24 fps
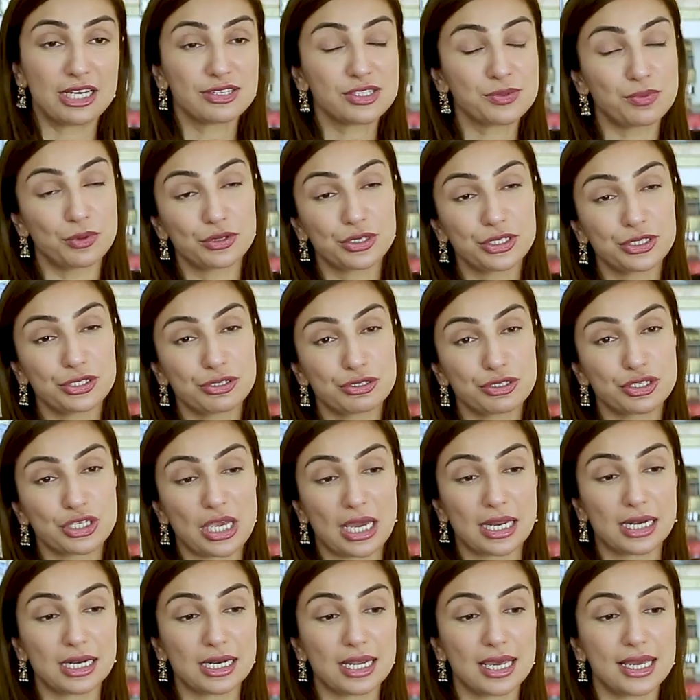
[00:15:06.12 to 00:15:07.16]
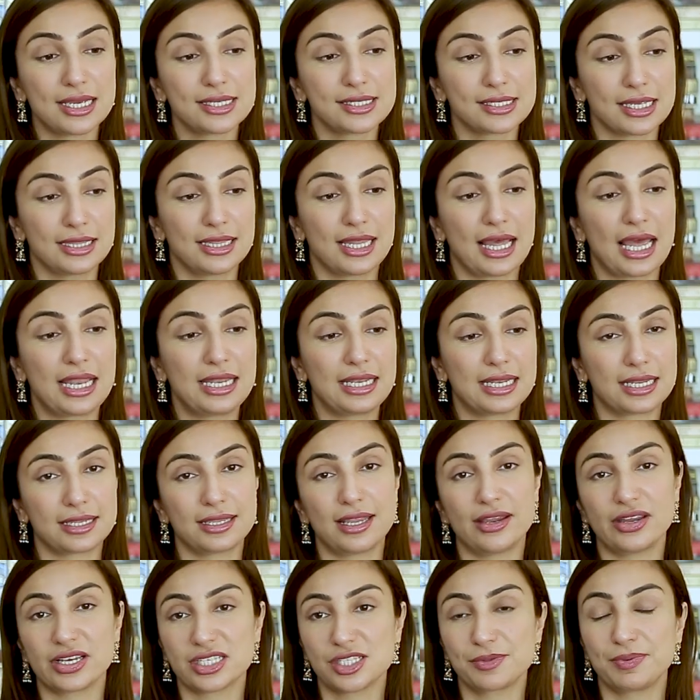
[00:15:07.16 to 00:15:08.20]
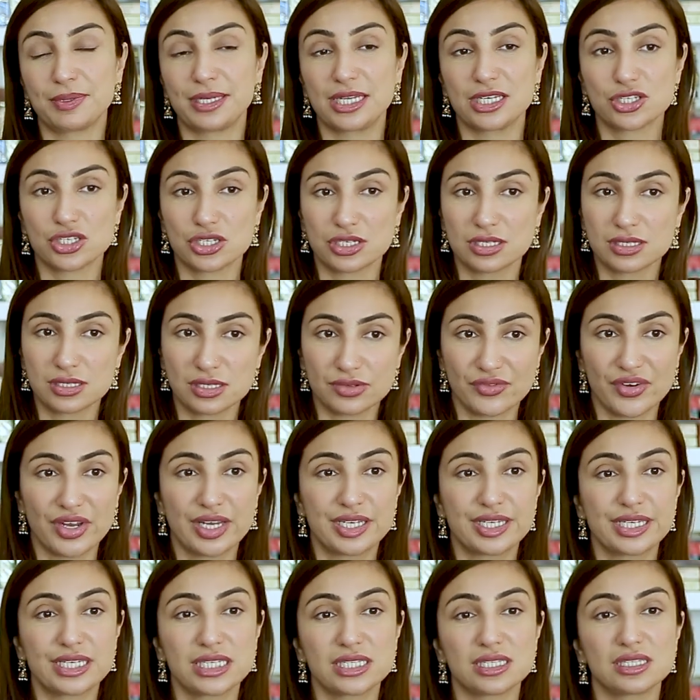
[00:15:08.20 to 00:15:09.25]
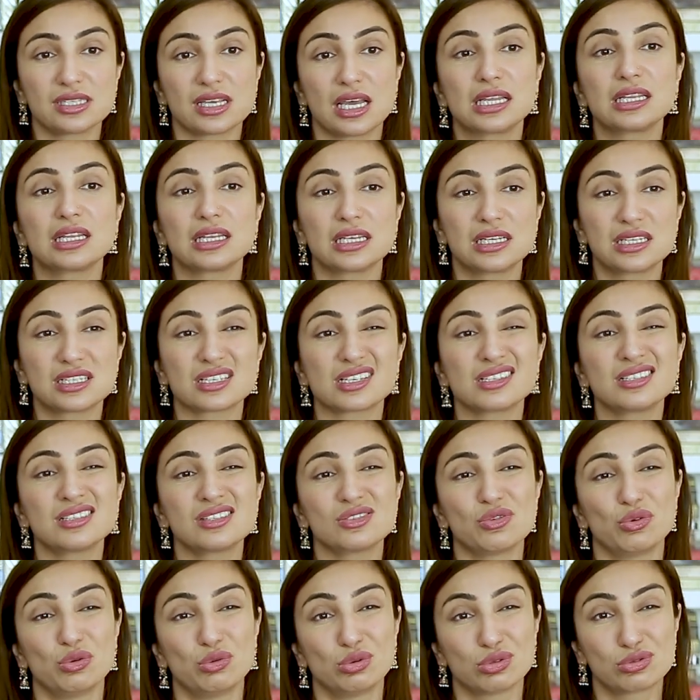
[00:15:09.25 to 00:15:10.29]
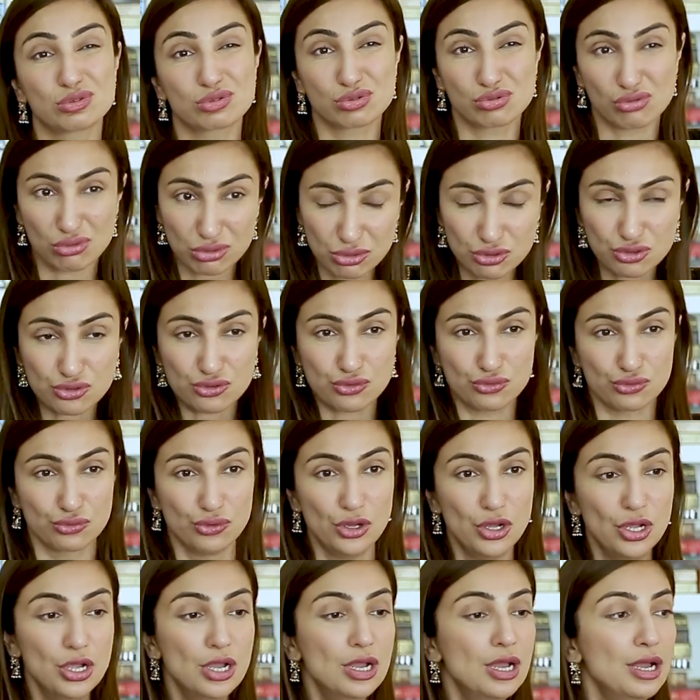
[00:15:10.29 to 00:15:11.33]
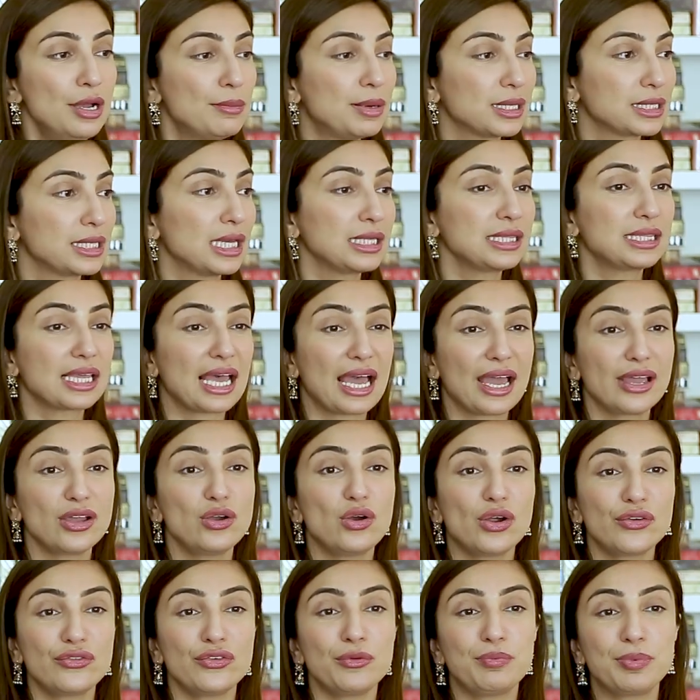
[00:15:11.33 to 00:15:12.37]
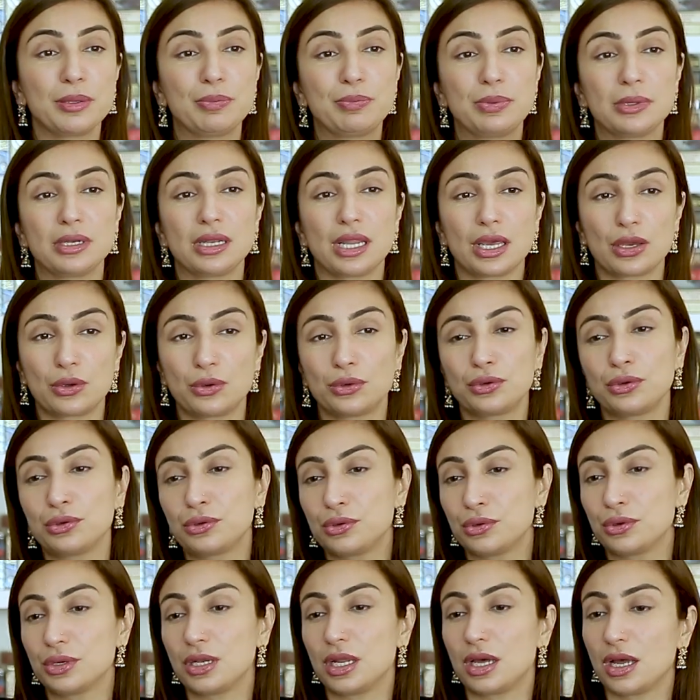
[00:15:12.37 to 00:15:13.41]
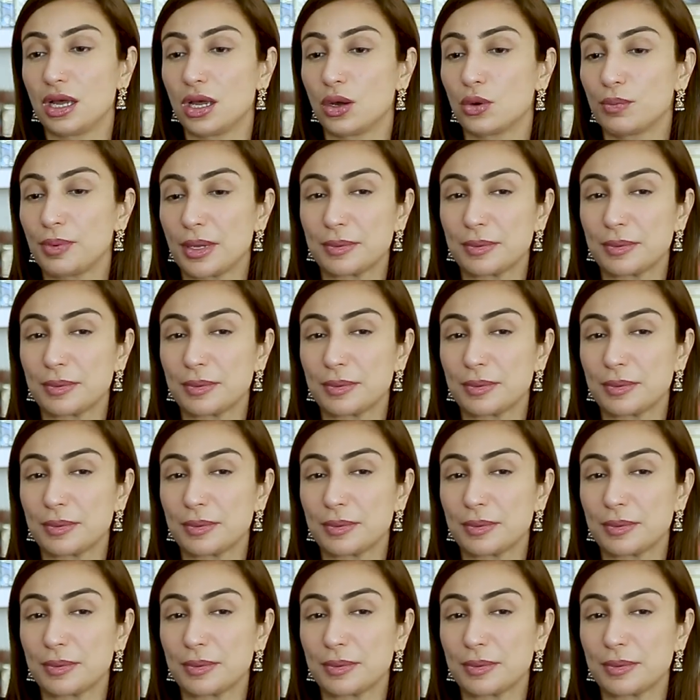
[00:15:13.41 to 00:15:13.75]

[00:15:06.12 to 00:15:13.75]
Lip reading: I've spoken to channel heads, and then their explanation is ratings, and it is also true. But then thank God for people like Coca-Cola or